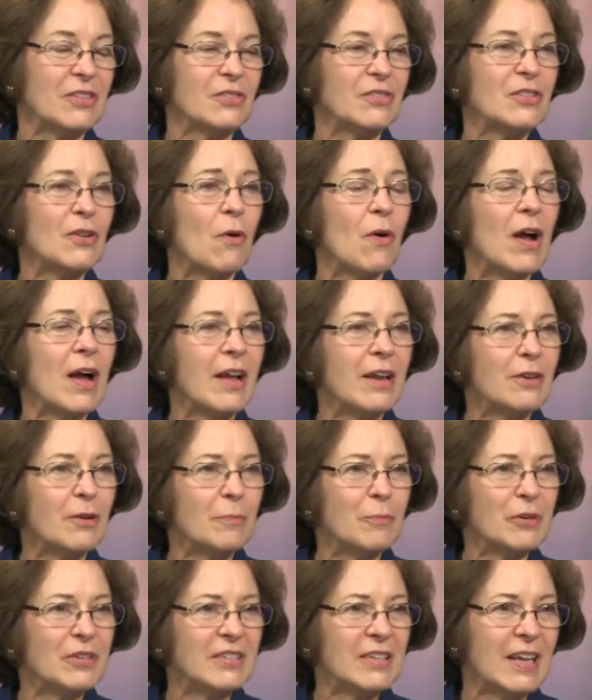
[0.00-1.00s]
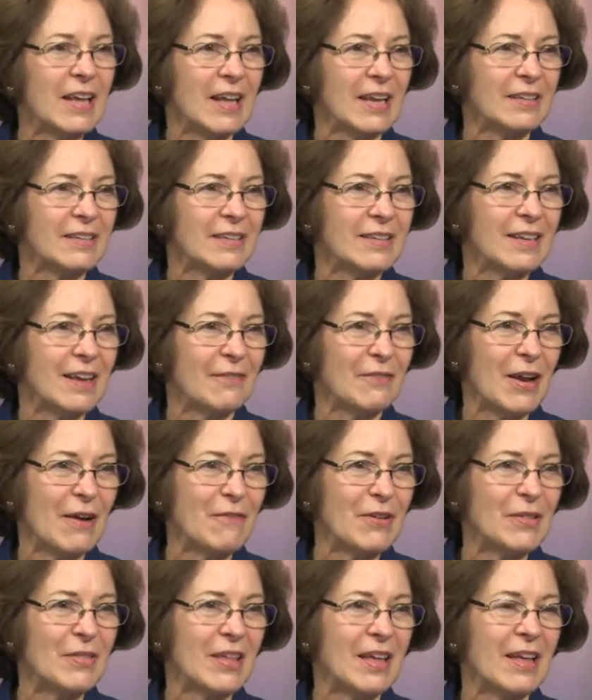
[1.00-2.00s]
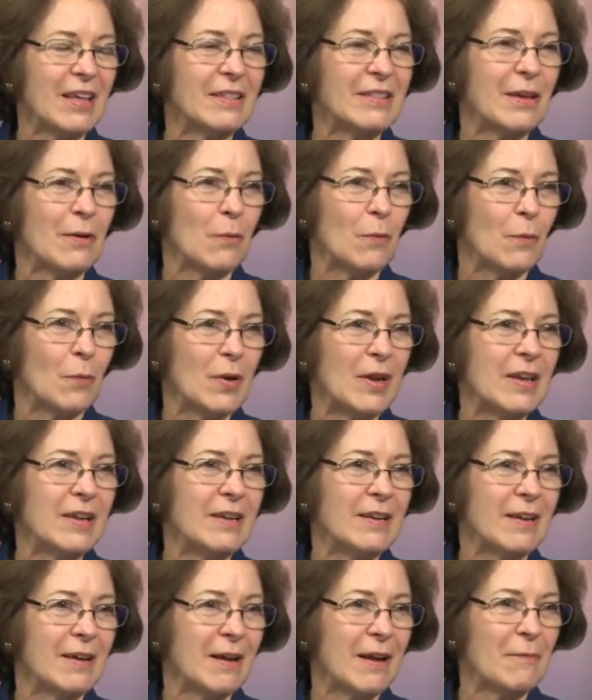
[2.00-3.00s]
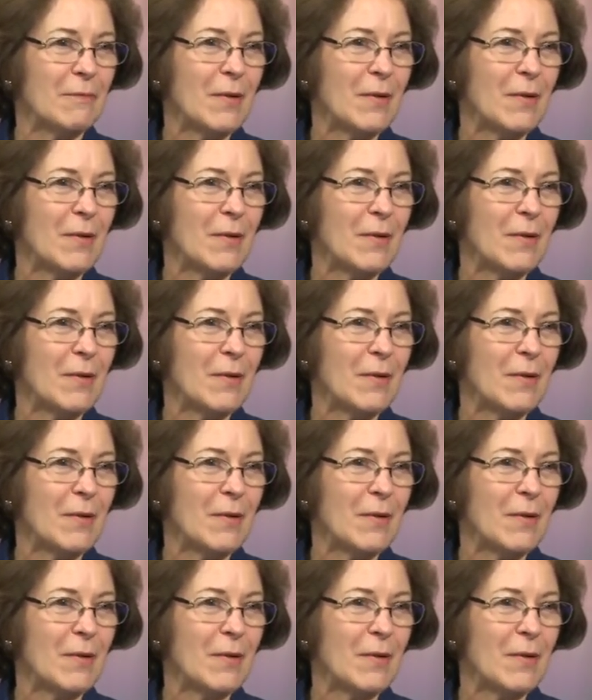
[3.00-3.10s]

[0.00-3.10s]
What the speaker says: And so 100% of everything that we